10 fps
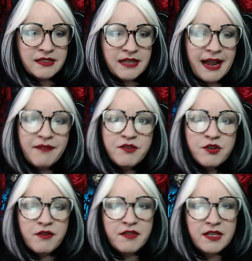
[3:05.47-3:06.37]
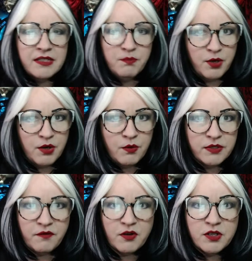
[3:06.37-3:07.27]
after this book
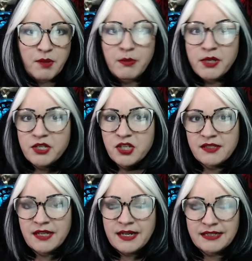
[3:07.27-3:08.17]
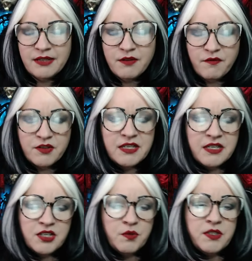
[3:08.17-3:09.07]
was first published, because like I said, the first
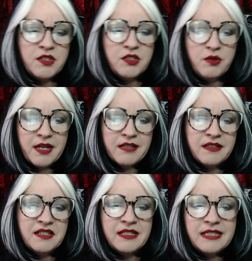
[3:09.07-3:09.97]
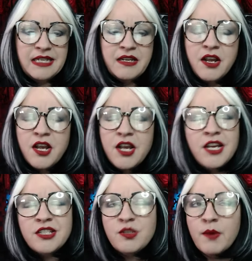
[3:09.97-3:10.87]
edition was in 2016.
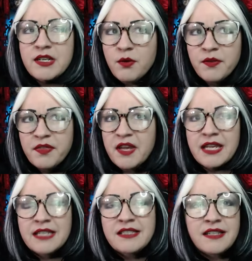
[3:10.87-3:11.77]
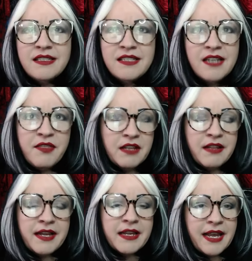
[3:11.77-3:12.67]
So I don't think it's nothing
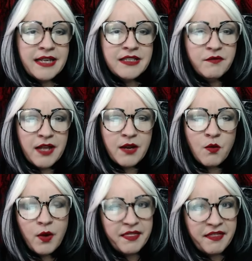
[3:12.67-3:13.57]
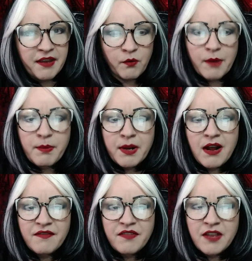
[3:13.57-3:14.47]
like a case of like one thing ripping
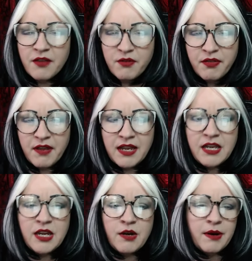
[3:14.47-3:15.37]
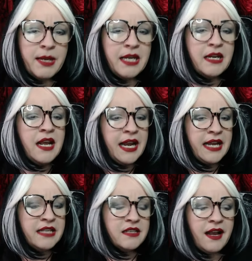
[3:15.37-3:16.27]
off the other thing, you know what I mean?
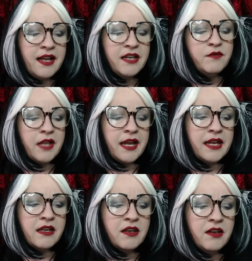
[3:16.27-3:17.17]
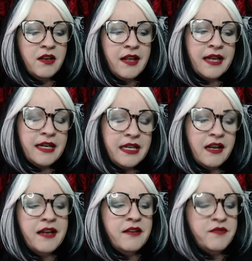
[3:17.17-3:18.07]
It's kind of like, and he
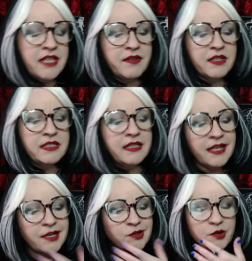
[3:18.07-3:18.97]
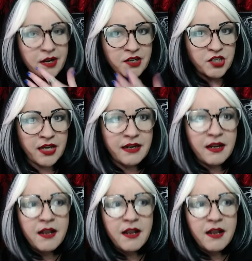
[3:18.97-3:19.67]
kind of said this in the introduction,